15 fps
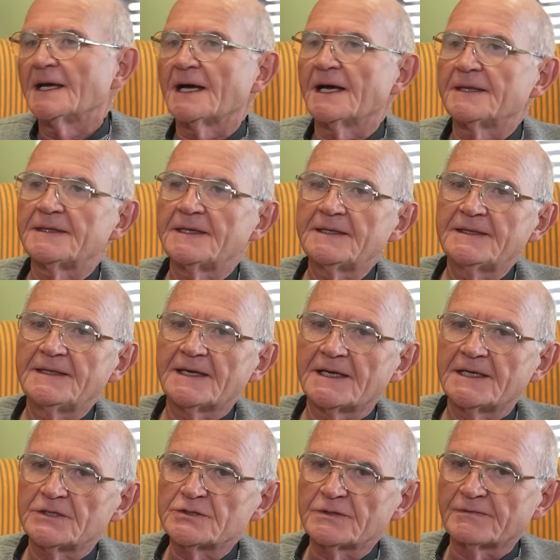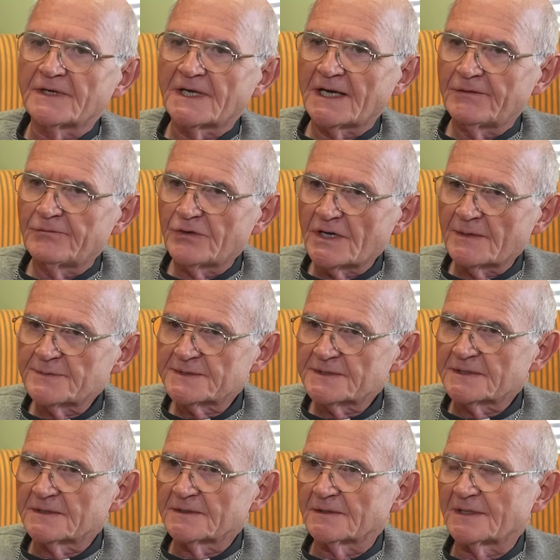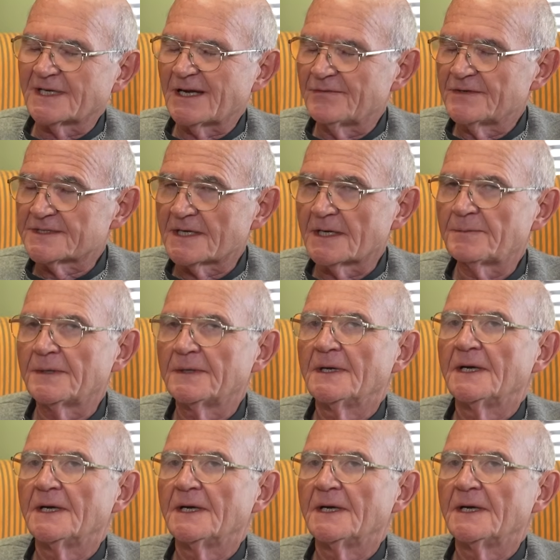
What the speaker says: I think the age of covers up,